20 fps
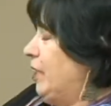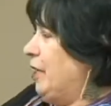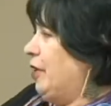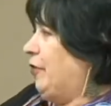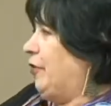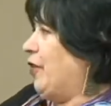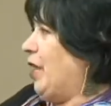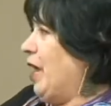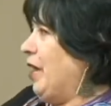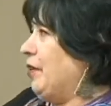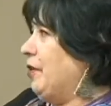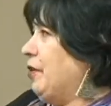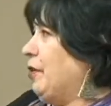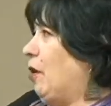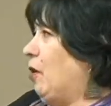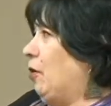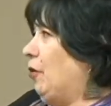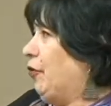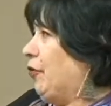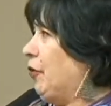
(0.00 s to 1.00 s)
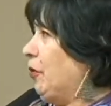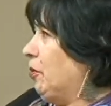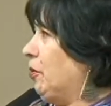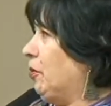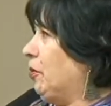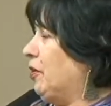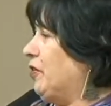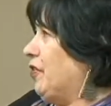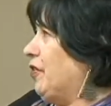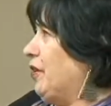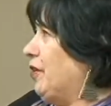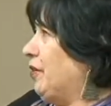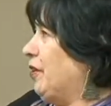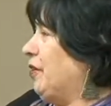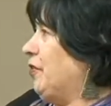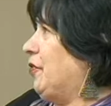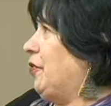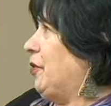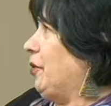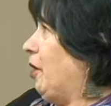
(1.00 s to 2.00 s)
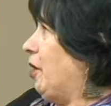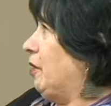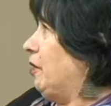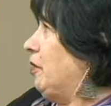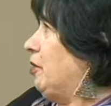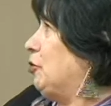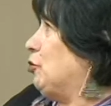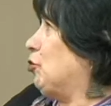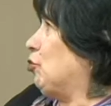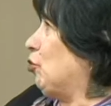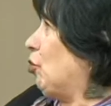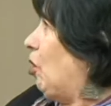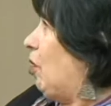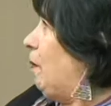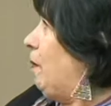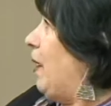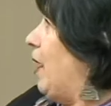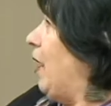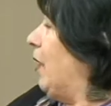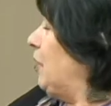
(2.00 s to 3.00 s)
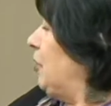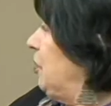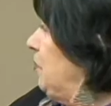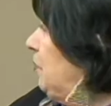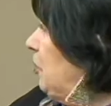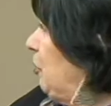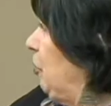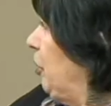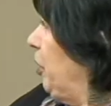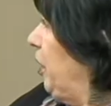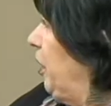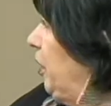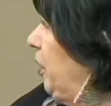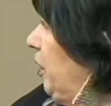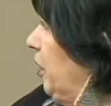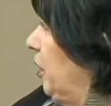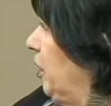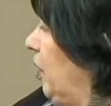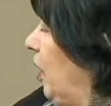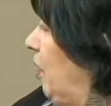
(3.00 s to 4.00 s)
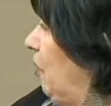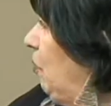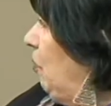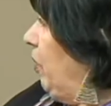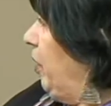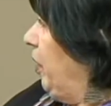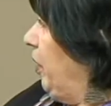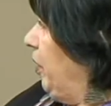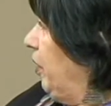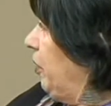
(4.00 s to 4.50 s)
Is that also is there is there a drawback to creating that way?